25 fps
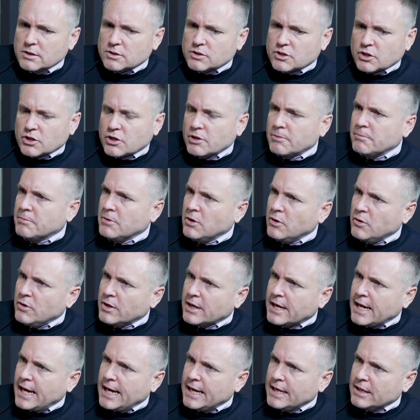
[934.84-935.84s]
to
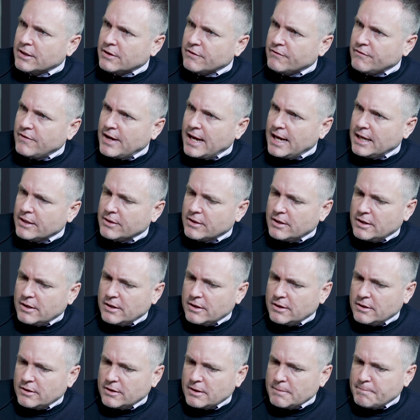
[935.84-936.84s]
communicate
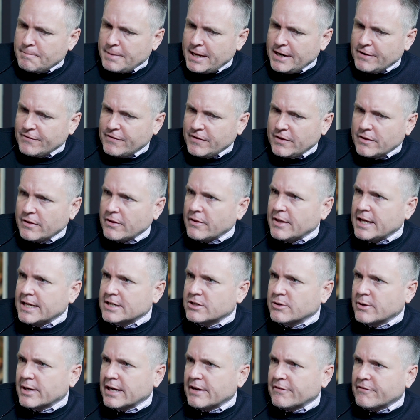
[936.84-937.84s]
the benefit that they're
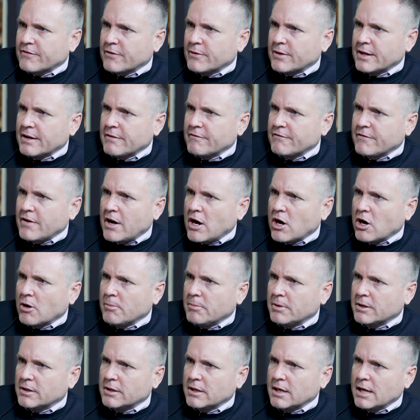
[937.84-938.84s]
doing it for the
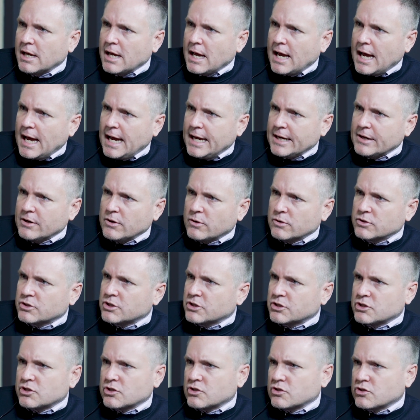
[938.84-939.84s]
environment, and not
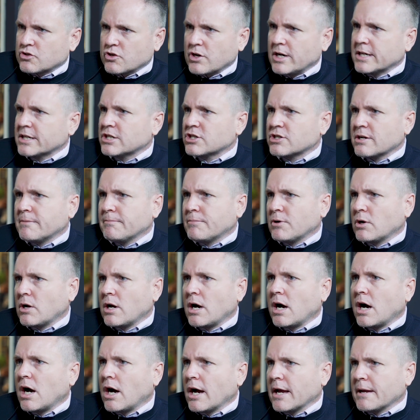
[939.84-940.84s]
just trying to jump on a
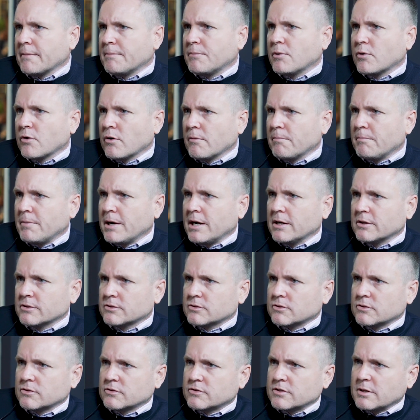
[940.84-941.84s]
hype or a
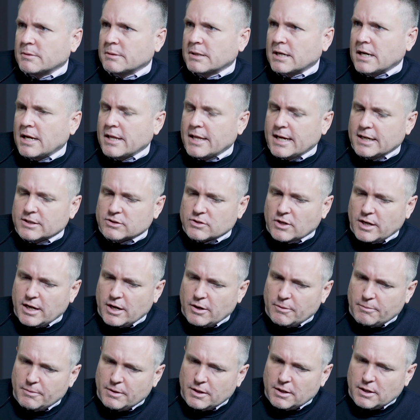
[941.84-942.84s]
buzz and something like that. So I
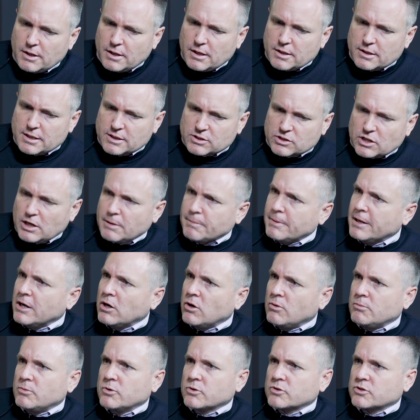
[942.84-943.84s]
hope there's going to be a
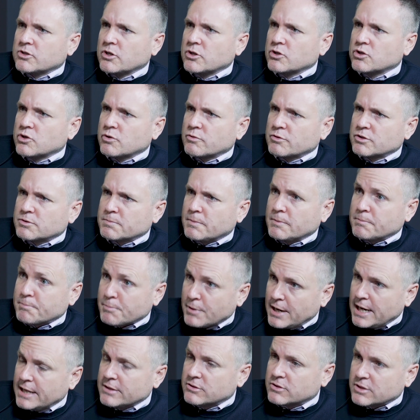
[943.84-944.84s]
lot more social
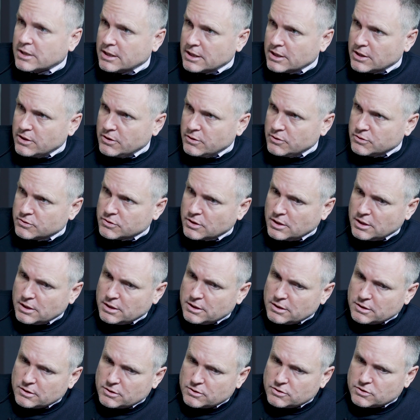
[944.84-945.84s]
brands are going to use
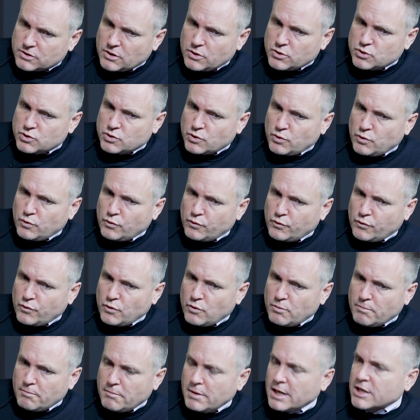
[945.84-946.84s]
social
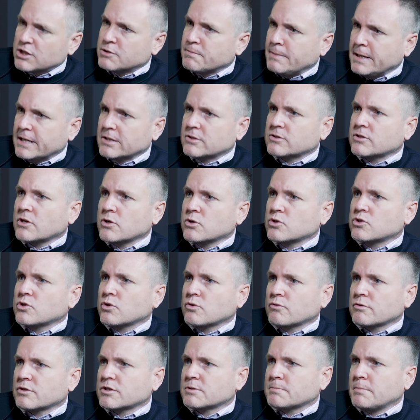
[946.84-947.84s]
for much better
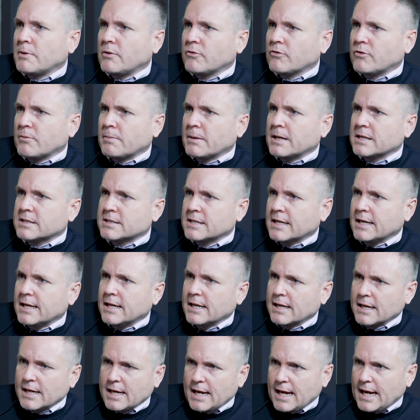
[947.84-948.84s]
social responsibility
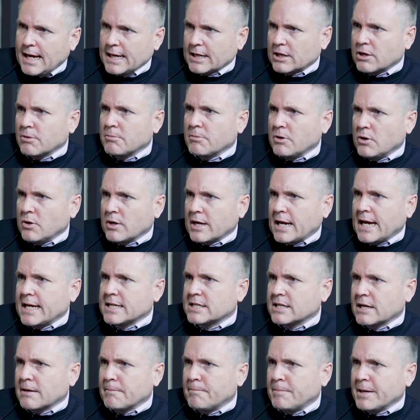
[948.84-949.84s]
and
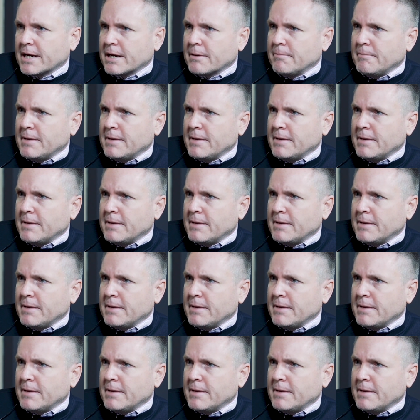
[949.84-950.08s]
communicating a bigger